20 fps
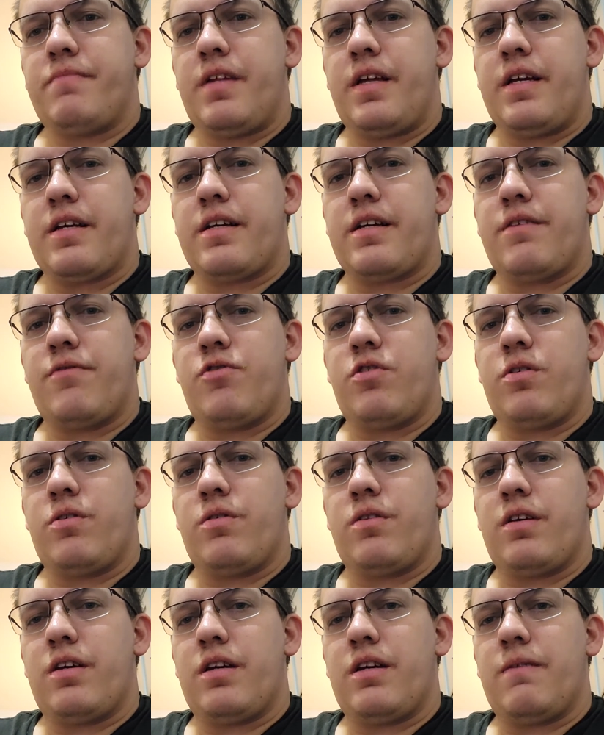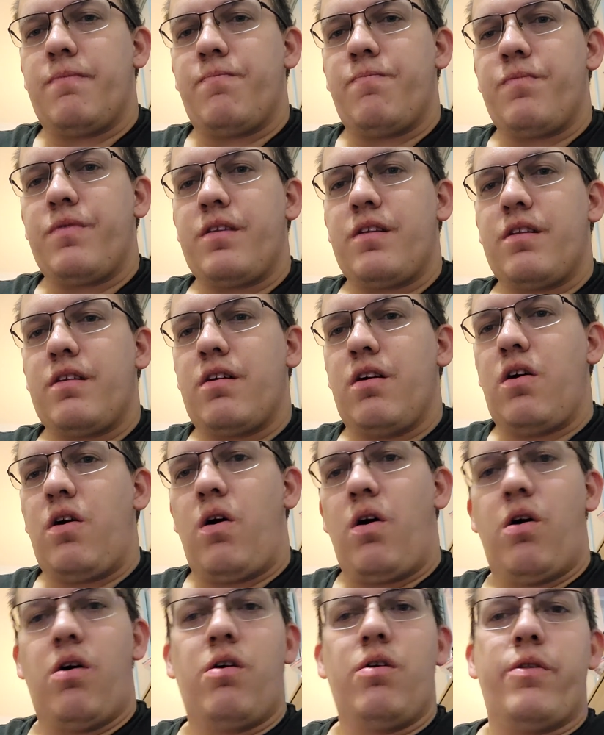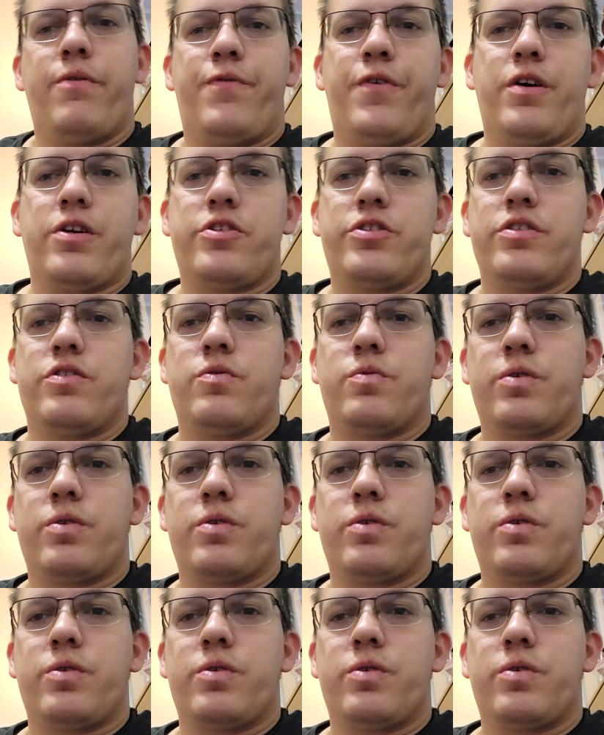it gives you all the functions